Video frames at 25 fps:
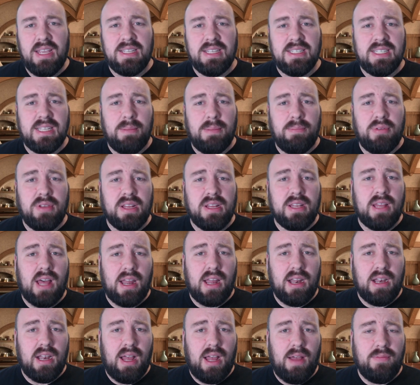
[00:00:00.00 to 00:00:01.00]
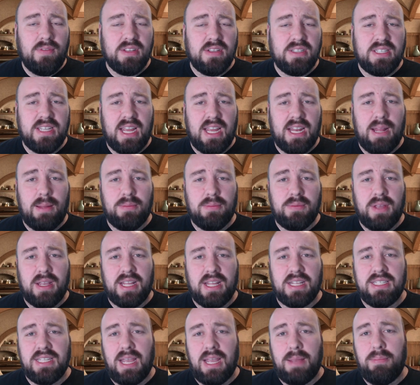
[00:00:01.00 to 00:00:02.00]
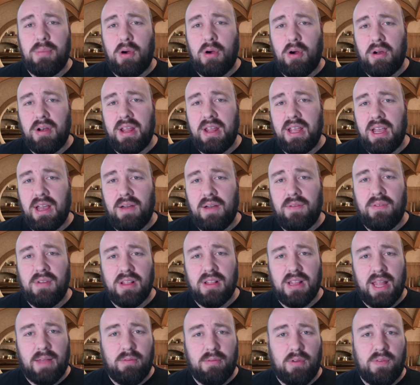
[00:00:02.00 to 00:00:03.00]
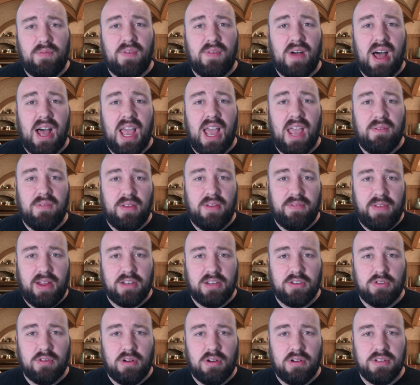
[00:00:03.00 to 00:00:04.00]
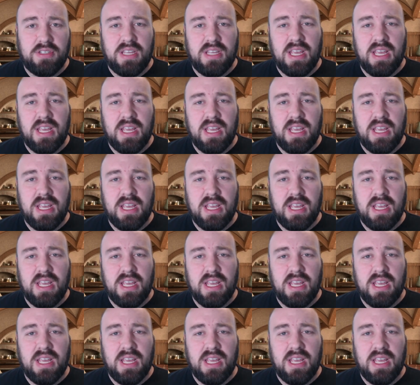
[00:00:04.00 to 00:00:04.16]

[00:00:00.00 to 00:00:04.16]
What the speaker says: is simply not enough to stand up against a party of level 5 adventurers,